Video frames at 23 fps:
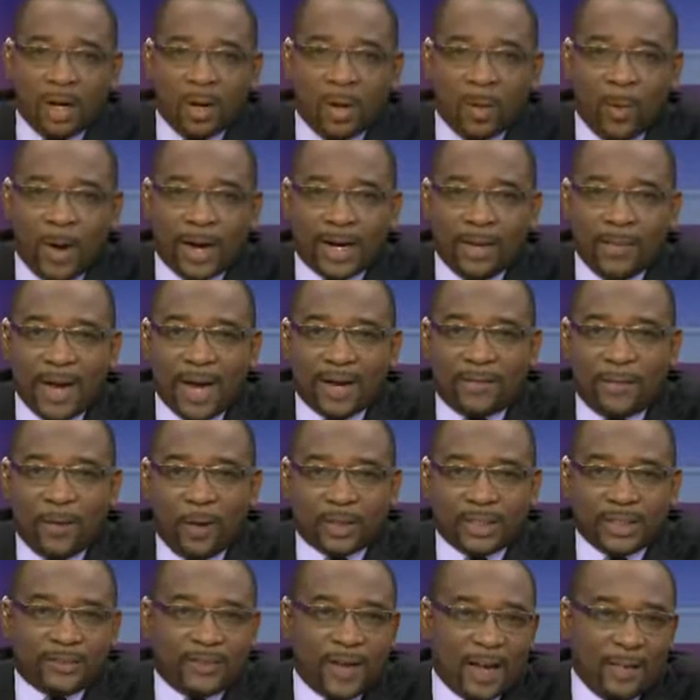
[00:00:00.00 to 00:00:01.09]
Welcome back,
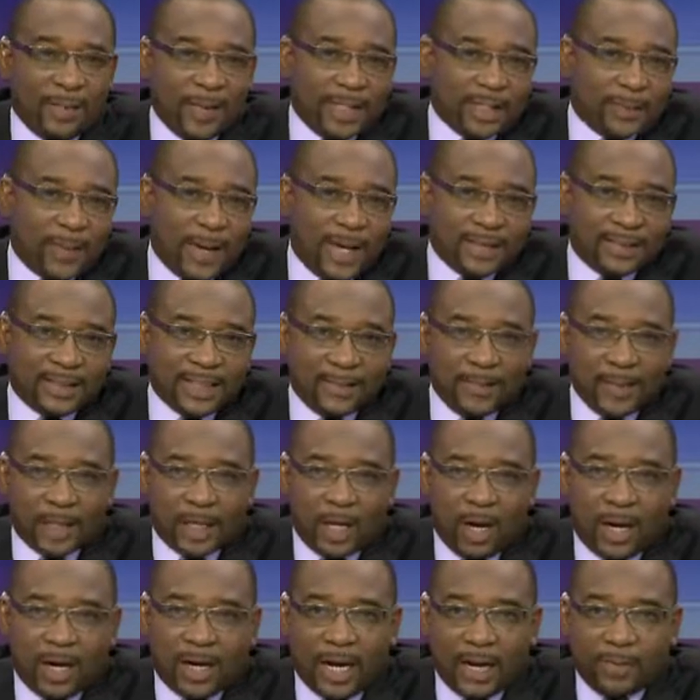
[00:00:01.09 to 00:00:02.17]
folks. It's 5 minutes past 7
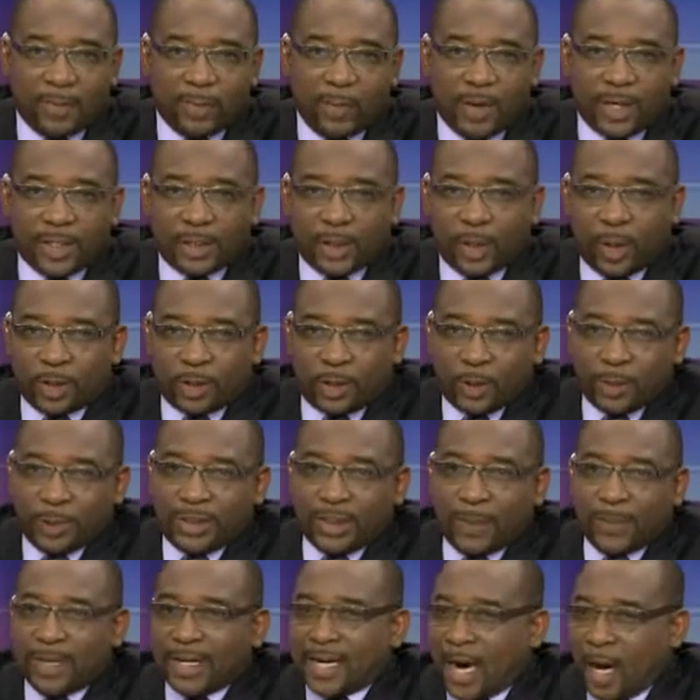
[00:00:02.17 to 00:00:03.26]
o'clock, and we want to talk to
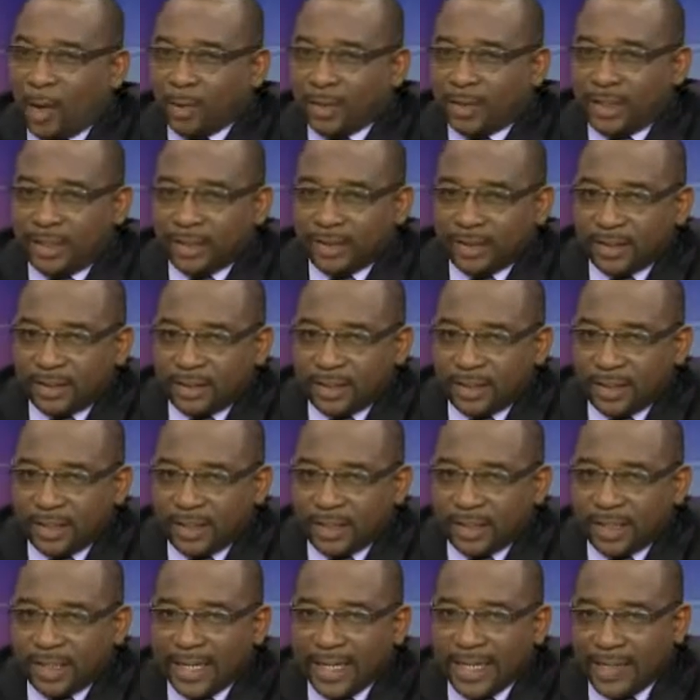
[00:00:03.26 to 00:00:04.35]
some accountants.
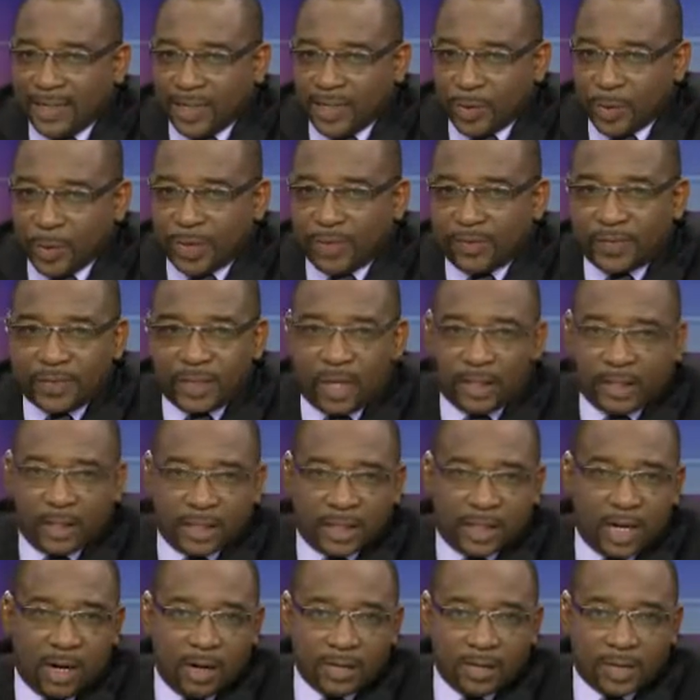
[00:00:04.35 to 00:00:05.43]
The Institute of Chartered
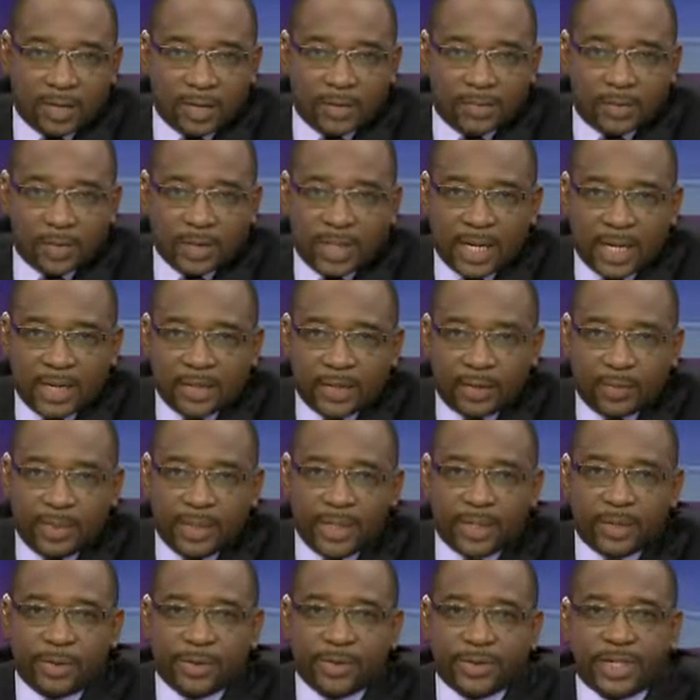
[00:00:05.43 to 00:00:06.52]
Accountants of Trinidad and
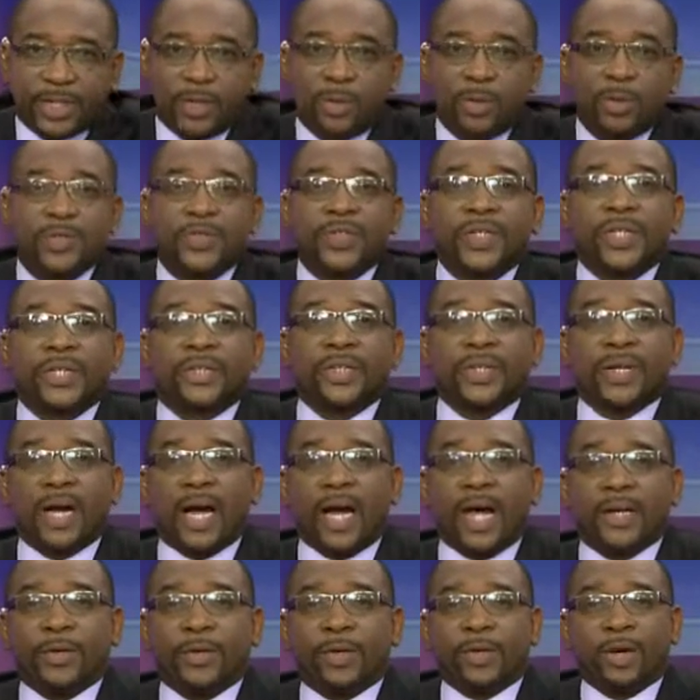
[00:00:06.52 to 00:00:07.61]
Tobago, they're hosting their
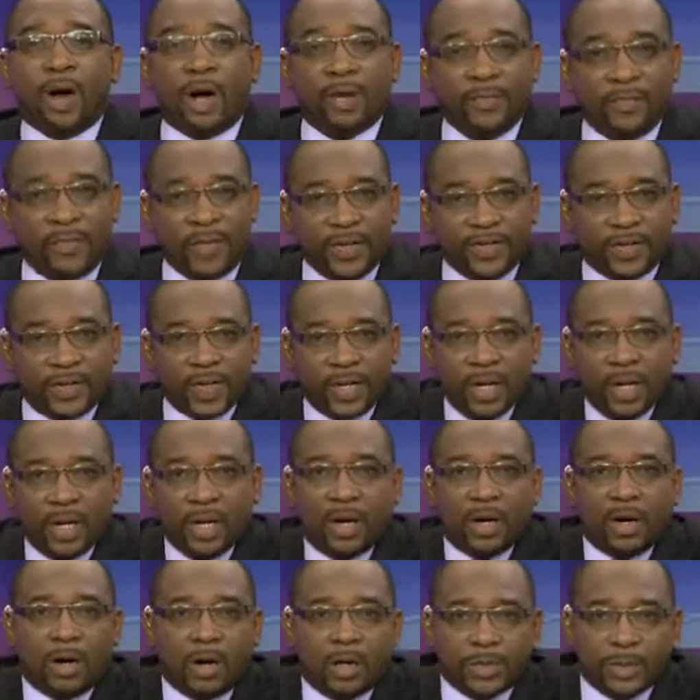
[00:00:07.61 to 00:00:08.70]
annual conference
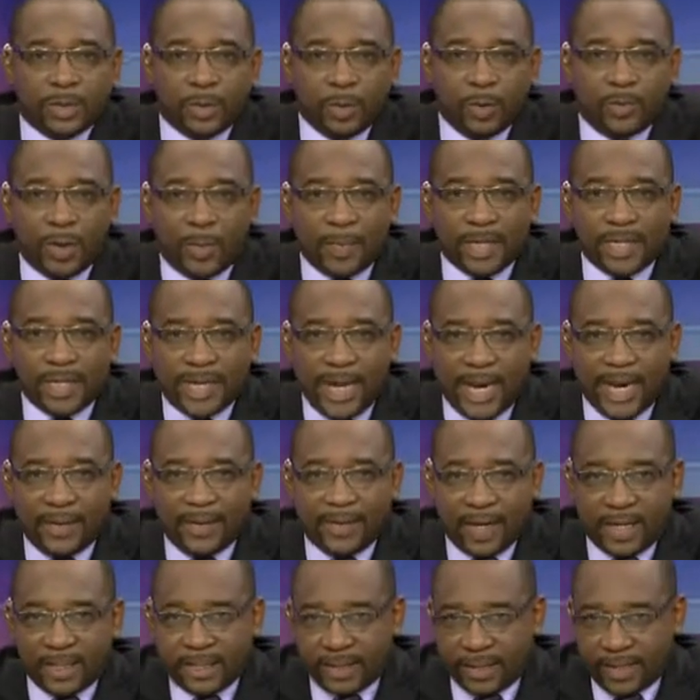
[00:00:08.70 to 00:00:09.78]
on November the 9th
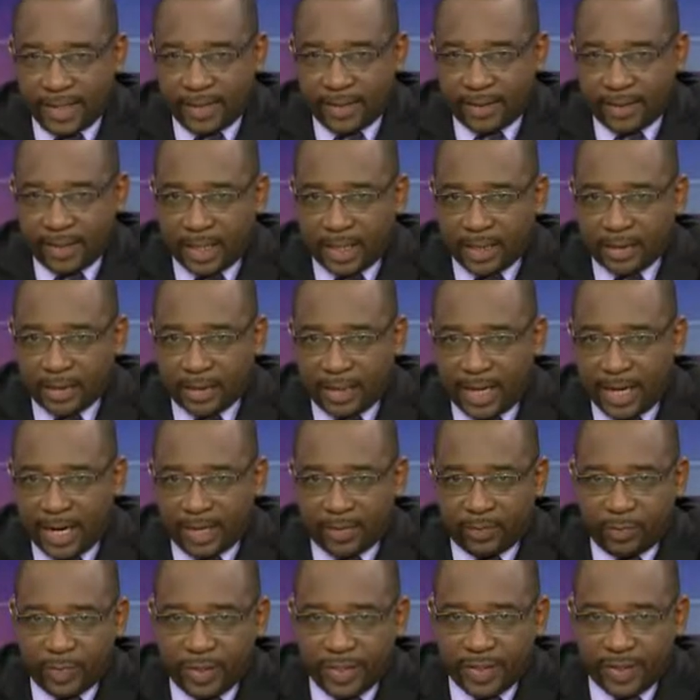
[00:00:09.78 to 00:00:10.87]
and 10th at the
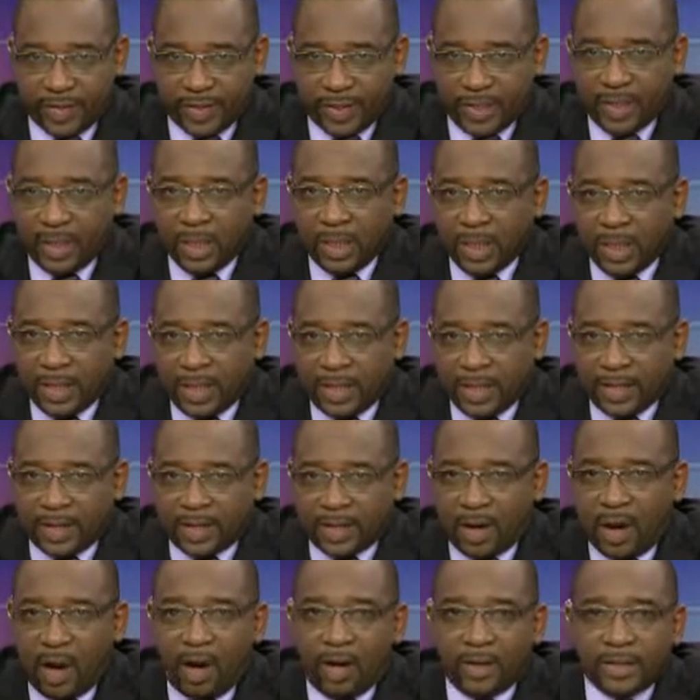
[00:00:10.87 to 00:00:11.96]
Hyatt Regency. It's
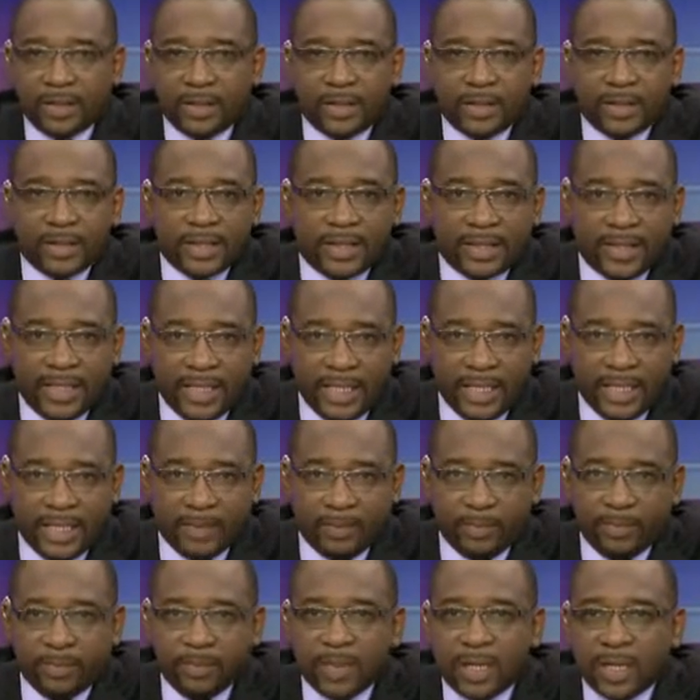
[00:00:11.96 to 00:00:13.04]
under the
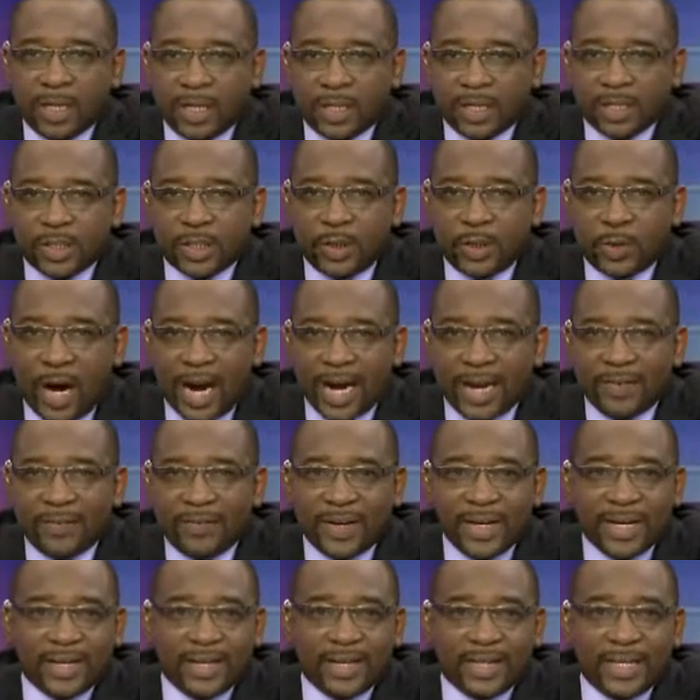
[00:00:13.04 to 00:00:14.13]
theme,
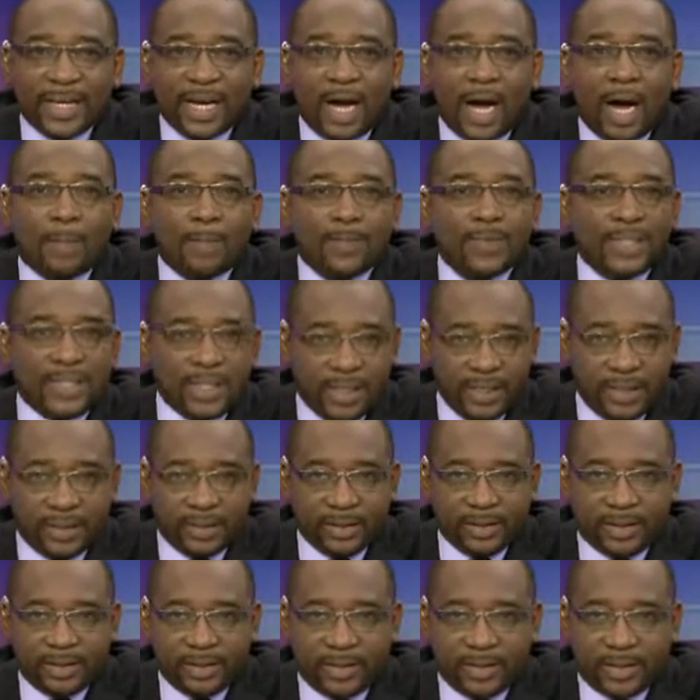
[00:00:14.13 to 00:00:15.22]
Driving the
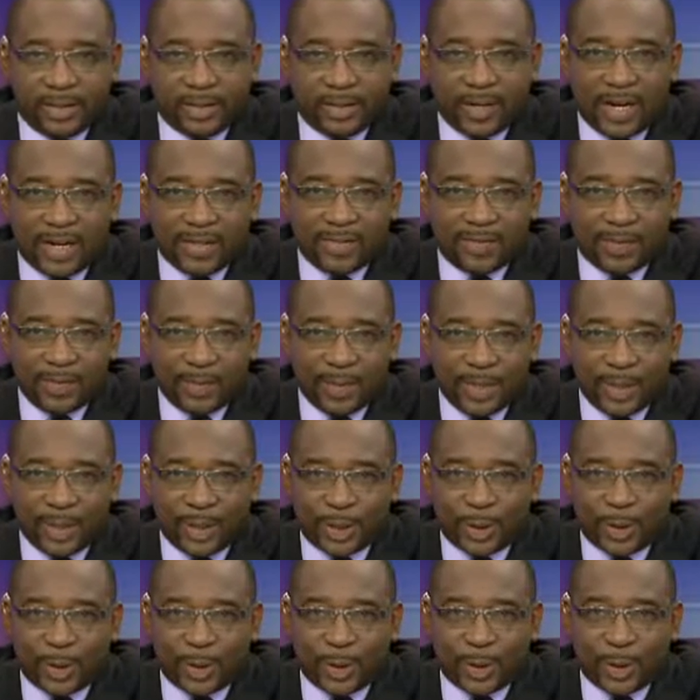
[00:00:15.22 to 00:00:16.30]
Upturn-The
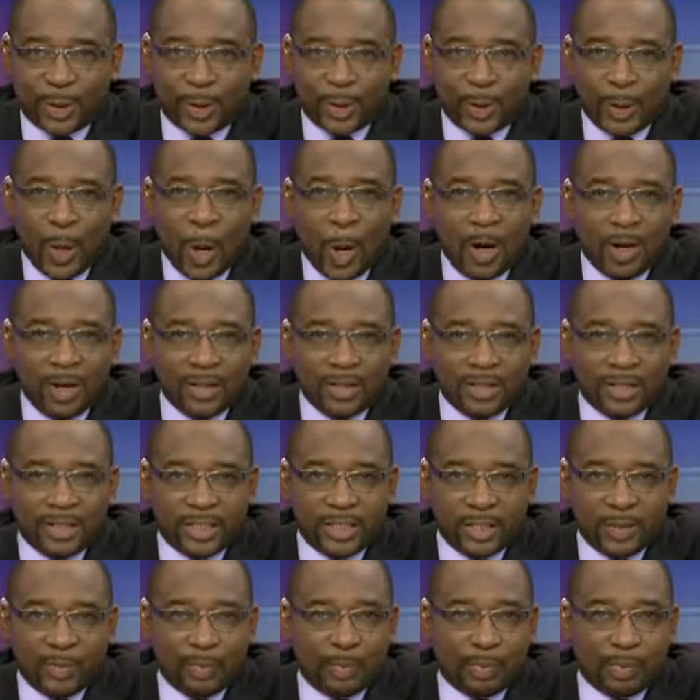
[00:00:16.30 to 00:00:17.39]
Transformation to
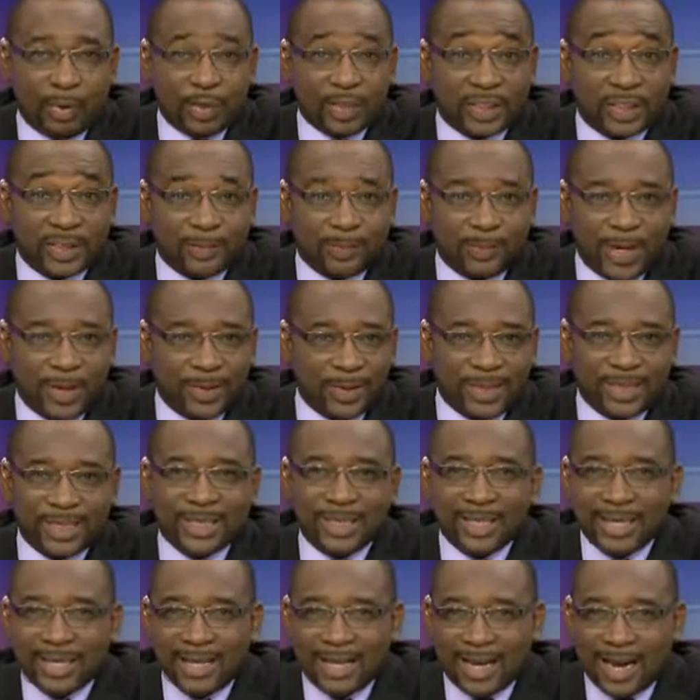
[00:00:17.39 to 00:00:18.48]
Longer-Term Prosperity.
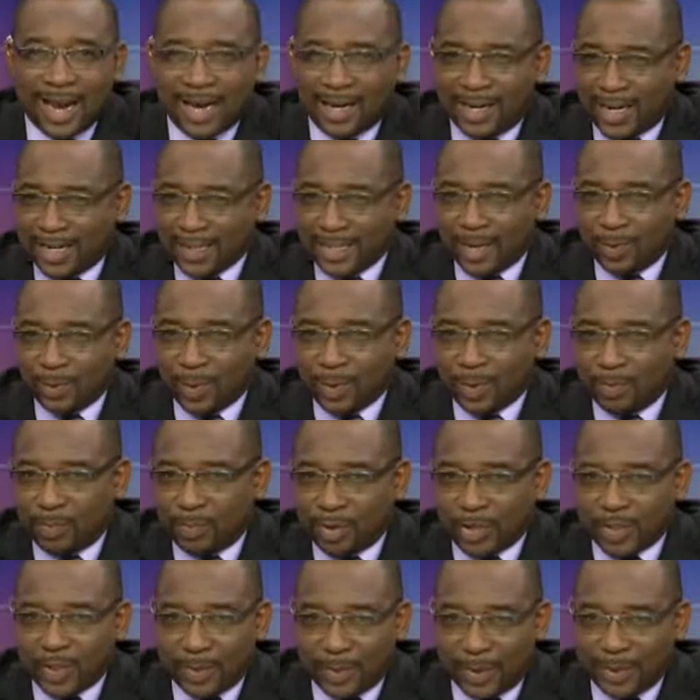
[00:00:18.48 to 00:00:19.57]
I like that word,
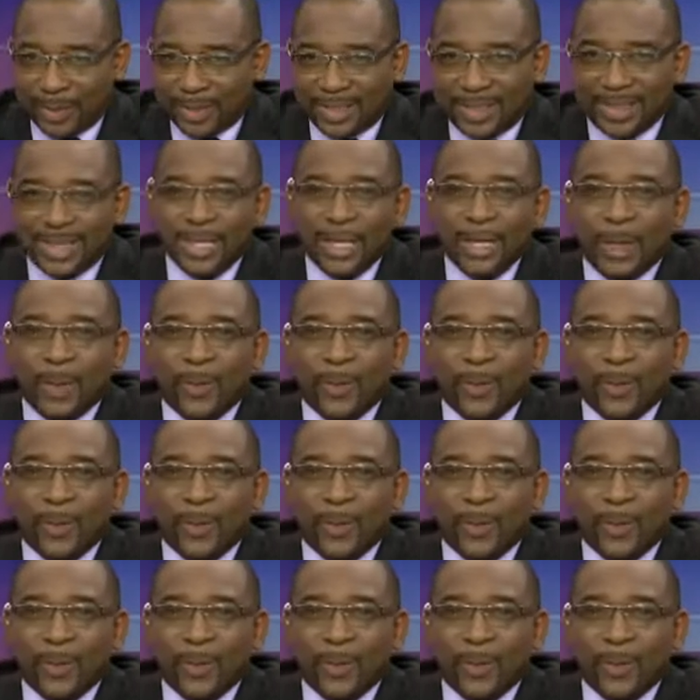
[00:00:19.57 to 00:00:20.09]
prosperity.